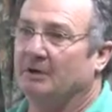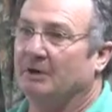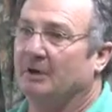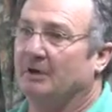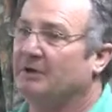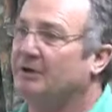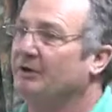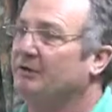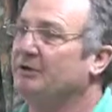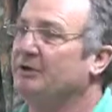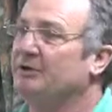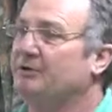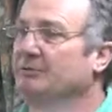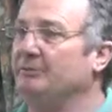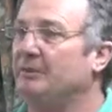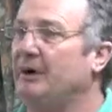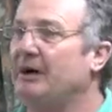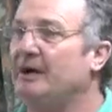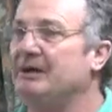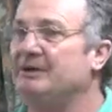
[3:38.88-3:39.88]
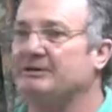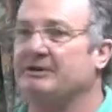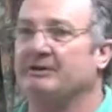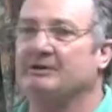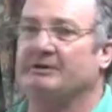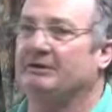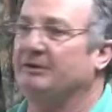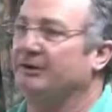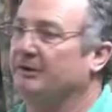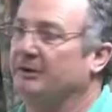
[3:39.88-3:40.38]
I could have just raised
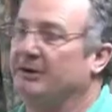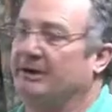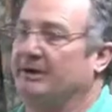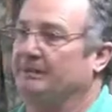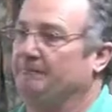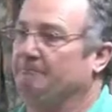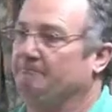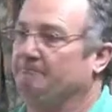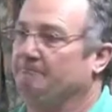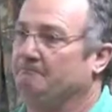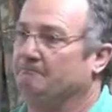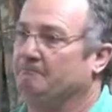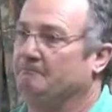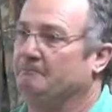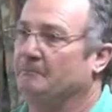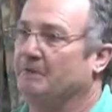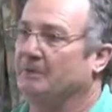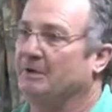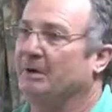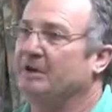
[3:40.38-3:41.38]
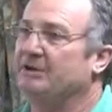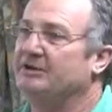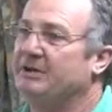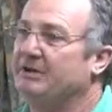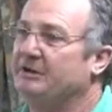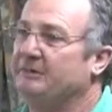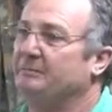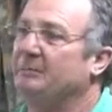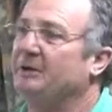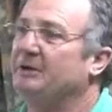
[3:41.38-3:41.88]
it to the ground. I
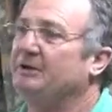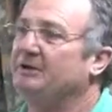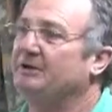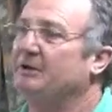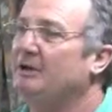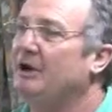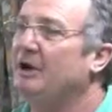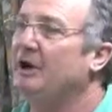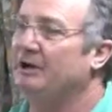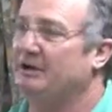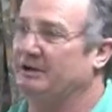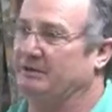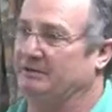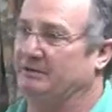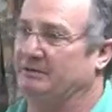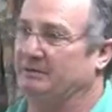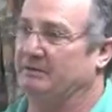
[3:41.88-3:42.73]
didn't because I like it.